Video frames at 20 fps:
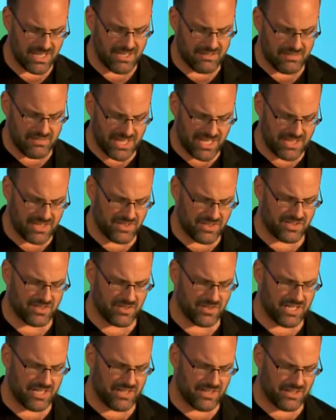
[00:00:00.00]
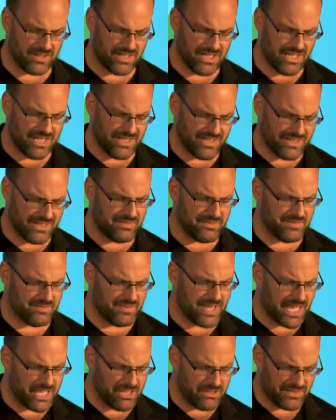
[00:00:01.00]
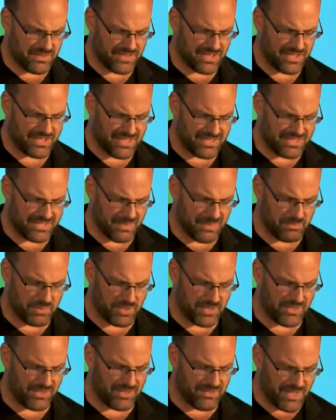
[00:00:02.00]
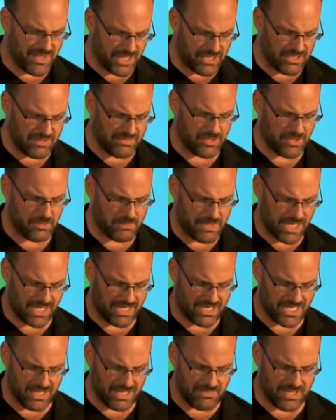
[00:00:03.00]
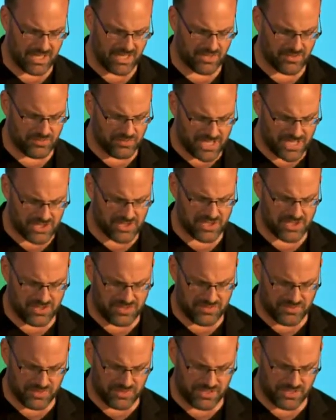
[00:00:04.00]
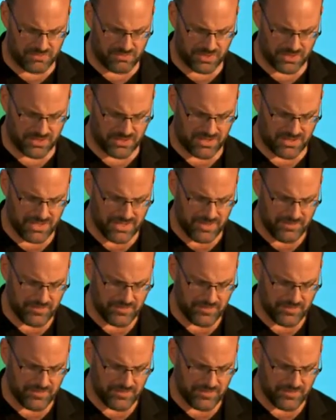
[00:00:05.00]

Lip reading: Feed the soil, the value of Sunday suppers, the value of home economics, fresh is affordable.